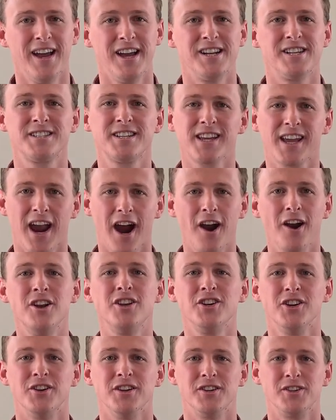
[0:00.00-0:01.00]
Just
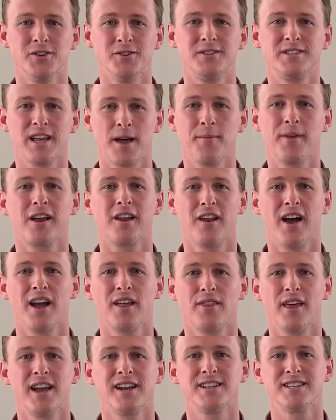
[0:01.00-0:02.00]
encourage you to do something
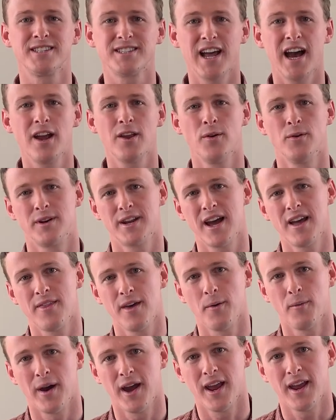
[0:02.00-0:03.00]
like that to start your day
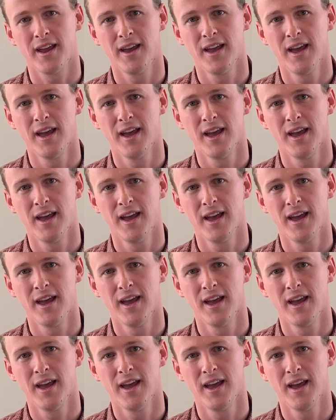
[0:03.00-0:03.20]
that way.